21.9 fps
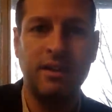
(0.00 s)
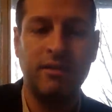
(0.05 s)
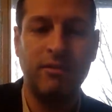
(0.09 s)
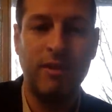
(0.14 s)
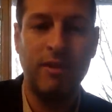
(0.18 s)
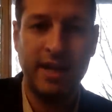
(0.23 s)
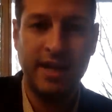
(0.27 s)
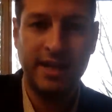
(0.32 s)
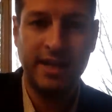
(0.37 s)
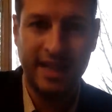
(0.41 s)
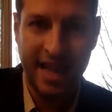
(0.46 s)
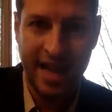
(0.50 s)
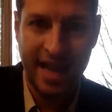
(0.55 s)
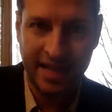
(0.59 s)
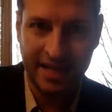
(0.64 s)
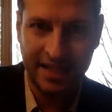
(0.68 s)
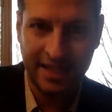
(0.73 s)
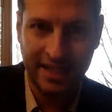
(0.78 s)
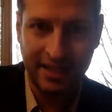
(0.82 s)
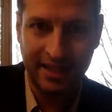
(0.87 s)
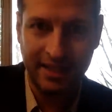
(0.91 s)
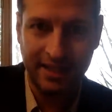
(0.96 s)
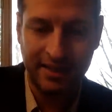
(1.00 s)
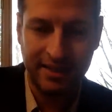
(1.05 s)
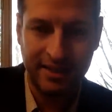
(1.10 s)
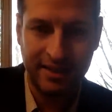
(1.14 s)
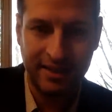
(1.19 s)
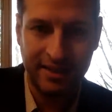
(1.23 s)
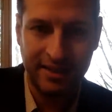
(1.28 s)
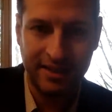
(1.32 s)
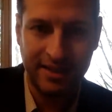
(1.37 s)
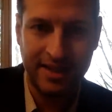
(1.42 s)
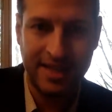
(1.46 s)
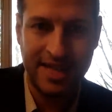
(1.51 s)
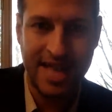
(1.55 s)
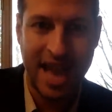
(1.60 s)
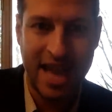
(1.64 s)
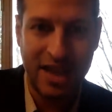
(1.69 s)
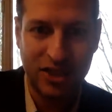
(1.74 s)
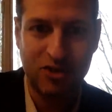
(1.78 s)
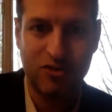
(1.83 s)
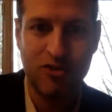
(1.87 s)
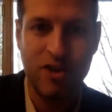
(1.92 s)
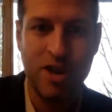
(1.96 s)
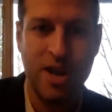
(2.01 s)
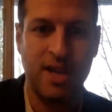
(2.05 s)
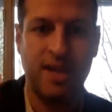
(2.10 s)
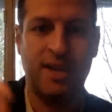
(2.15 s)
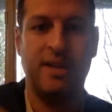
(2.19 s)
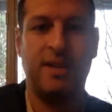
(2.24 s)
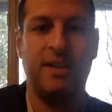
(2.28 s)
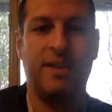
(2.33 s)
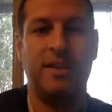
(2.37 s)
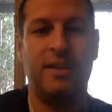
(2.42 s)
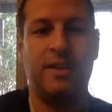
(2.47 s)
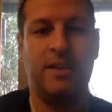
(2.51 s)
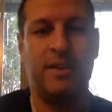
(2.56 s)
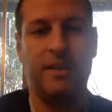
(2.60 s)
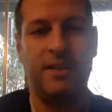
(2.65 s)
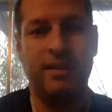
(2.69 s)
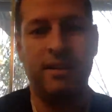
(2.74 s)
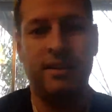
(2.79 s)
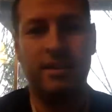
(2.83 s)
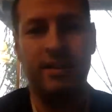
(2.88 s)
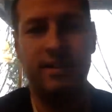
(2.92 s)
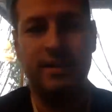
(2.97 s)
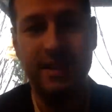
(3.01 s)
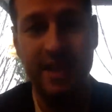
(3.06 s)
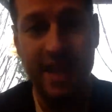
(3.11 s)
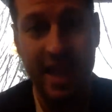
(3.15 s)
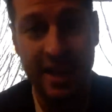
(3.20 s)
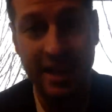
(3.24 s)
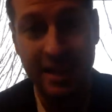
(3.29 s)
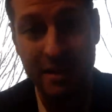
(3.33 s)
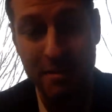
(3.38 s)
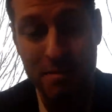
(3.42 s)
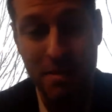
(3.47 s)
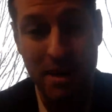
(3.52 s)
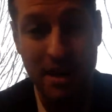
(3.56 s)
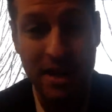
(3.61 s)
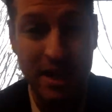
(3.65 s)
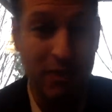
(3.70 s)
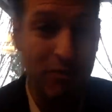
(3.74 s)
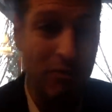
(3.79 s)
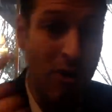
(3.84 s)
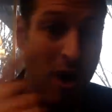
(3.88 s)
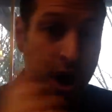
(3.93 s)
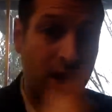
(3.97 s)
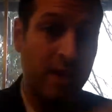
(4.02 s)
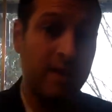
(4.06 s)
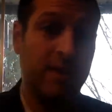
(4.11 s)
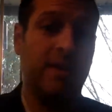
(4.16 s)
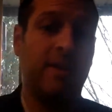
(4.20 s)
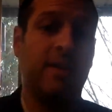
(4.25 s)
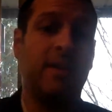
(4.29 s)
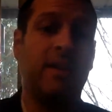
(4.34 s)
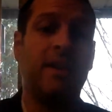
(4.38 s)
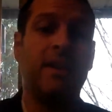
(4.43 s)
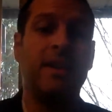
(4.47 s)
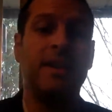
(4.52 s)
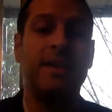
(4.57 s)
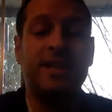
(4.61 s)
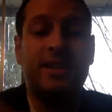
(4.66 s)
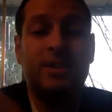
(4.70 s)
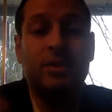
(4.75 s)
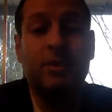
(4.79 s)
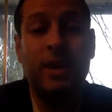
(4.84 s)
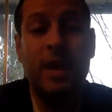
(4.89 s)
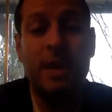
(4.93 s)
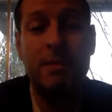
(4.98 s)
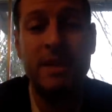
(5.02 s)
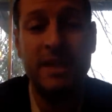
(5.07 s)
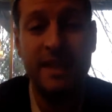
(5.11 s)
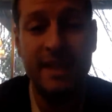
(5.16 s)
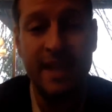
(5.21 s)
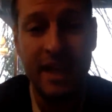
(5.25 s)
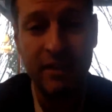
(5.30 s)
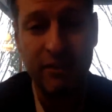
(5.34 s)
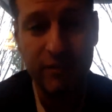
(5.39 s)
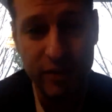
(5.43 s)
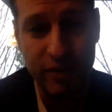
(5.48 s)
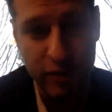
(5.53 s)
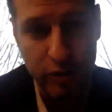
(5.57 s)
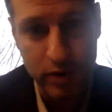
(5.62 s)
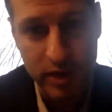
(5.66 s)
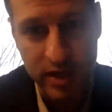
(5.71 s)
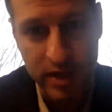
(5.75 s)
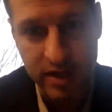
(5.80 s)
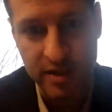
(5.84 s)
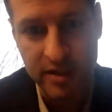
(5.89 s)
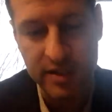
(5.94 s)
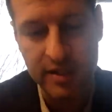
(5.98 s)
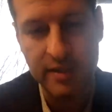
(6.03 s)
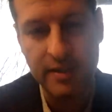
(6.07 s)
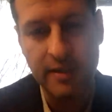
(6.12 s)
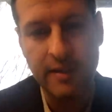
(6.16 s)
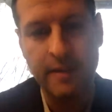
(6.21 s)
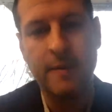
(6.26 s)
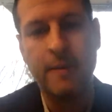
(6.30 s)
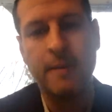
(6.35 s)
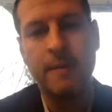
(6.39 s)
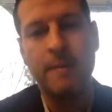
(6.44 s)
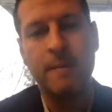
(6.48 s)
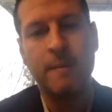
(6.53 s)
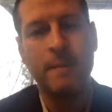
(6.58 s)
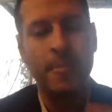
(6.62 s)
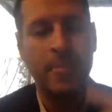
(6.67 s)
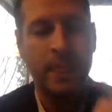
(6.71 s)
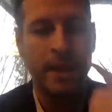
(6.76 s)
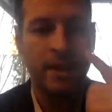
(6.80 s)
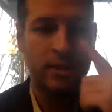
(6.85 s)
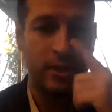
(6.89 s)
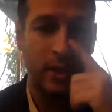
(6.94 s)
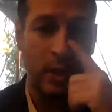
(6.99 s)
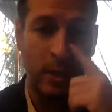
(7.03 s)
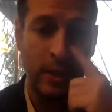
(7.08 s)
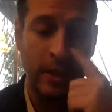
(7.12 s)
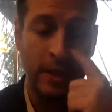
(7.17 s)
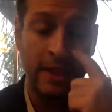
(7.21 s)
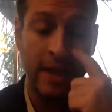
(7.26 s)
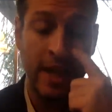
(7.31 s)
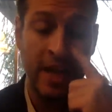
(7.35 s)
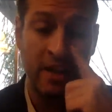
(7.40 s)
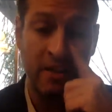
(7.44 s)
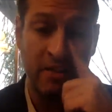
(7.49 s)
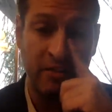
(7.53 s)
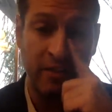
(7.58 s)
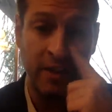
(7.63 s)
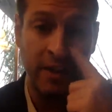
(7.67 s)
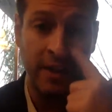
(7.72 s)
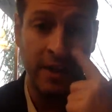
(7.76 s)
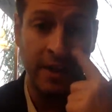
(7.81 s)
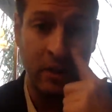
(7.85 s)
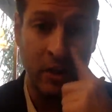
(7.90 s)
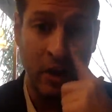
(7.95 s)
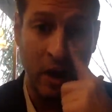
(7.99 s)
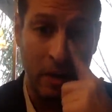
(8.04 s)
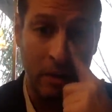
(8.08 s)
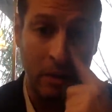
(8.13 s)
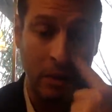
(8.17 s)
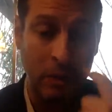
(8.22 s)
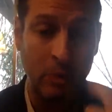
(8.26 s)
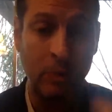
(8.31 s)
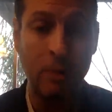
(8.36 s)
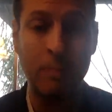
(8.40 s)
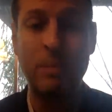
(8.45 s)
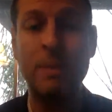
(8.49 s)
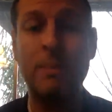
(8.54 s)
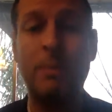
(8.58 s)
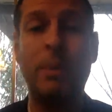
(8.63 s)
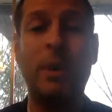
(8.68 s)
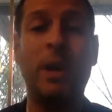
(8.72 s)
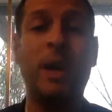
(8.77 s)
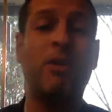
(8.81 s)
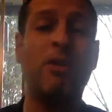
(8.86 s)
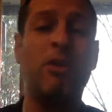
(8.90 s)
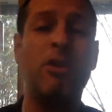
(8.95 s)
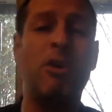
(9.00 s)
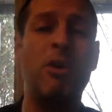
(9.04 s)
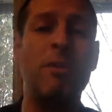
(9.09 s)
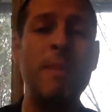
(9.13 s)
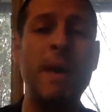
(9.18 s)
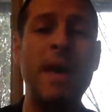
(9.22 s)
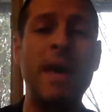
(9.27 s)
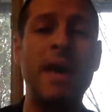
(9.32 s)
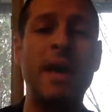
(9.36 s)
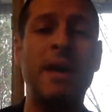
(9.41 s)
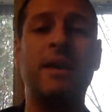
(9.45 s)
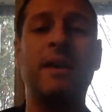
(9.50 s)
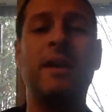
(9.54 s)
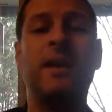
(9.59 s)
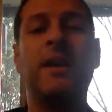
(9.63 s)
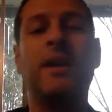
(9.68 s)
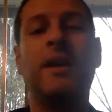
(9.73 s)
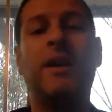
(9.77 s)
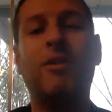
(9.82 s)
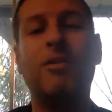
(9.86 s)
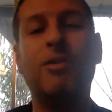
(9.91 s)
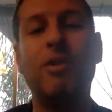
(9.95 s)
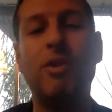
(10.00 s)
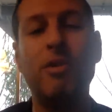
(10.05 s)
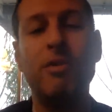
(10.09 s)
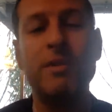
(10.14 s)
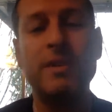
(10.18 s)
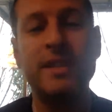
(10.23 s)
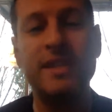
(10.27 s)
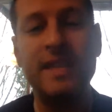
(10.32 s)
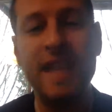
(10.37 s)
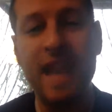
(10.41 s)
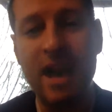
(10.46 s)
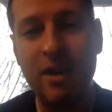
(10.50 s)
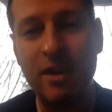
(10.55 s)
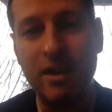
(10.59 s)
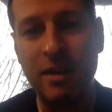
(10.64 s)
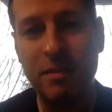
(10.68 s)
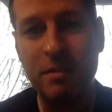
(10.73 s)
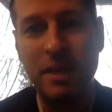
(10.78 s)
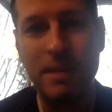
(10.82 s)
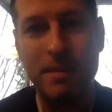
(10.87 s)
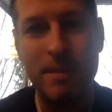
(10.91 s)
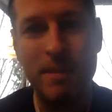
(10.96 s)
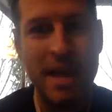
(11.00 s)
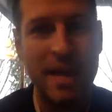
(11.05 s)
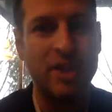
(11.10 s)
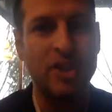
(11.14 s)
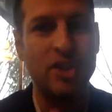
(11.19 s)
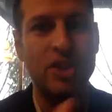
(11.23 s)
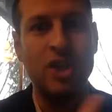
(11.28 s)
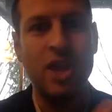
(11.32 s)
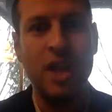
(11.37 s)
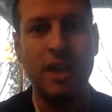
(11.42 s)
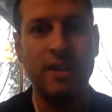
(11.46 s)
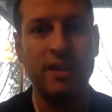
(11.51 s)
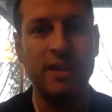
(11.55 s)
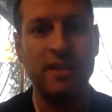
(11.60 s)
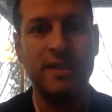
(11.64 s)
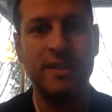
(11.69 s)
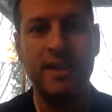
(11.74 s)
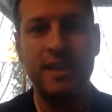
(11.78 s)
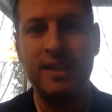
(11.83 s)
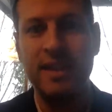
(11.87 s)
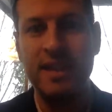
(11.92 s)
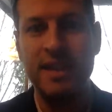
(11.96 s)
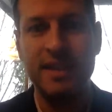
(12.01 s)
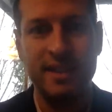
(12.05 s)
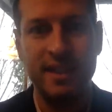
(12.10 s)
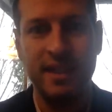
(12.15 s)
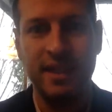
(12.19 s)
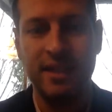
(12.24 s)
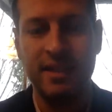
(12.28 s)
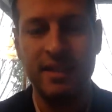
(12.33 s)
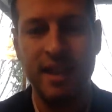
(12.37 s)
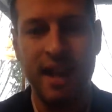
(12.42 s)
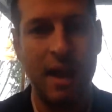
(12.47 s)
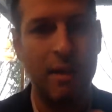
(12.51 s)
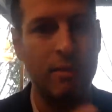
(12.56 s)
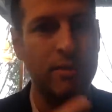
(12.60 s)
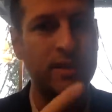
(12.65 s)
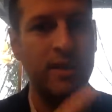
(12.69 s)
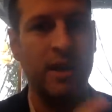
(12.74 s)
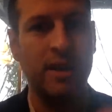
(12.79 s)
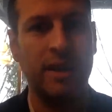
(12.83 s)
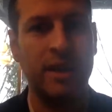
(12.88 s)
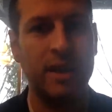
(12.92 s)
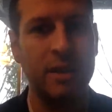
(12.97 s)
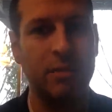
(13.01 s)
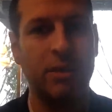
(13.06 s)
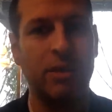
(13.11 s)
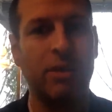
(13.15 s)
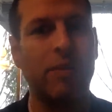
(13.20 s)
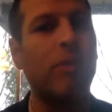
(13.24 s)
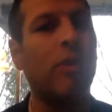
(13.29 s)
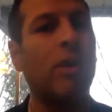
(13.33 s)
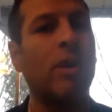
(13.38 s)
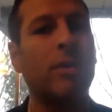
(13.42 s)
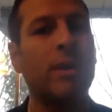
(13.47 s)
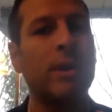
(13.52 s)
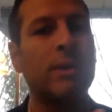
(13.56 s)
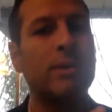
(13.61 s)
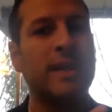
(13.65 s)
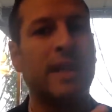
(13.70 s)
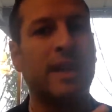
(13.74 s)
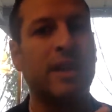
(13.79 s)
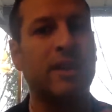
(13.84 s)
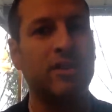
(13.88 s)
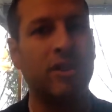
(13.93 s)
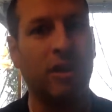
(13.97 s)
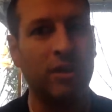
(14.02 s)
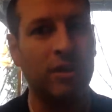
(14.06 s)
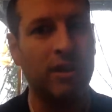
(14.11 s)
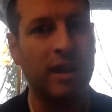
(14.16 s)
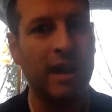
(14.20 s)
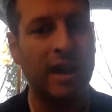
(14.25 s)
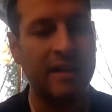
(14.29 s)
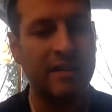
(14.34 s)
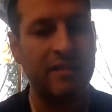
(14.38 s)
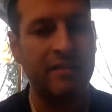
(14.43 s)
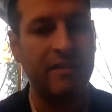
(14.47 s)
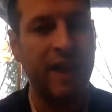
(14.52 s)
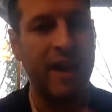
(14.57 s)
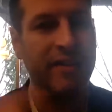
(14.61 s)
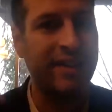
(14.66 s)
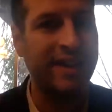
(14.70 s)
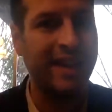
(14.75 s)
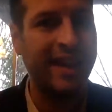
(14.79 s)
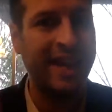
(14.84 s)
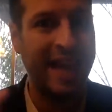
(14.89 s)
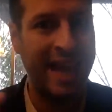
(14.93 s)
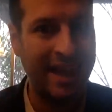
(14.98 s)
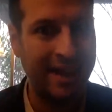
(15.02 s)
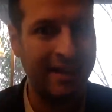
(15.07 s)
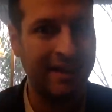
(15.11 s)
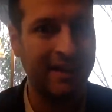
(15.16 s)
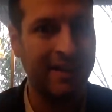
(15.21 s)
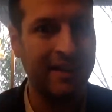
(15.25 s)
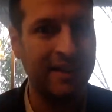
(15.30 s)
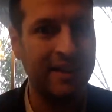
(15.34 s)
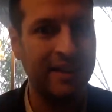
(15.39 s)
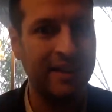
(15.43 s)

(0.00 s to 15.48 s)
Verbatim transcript: ready to exit that trade. Take the money and run. This is what I've been saying for two years. So it's kind of funny and comical when people are like, oh man, Aurora's down. And I'm like, man, check the statistics. I was talking about Aurora when it was at $1.95 in Canada.